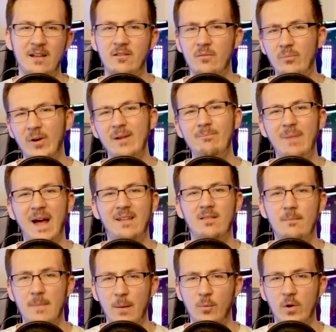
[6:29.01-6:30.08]
and to bring back the
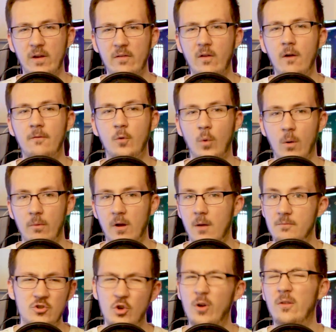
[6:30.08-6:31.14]
memories of growing up
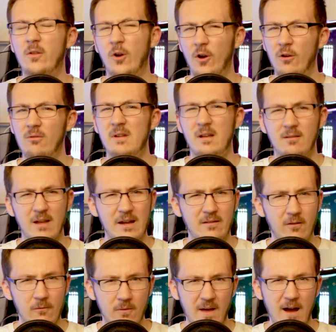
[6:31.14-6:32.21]
during the early and late
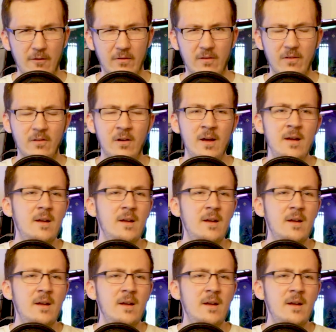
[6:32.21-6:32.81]
2000s,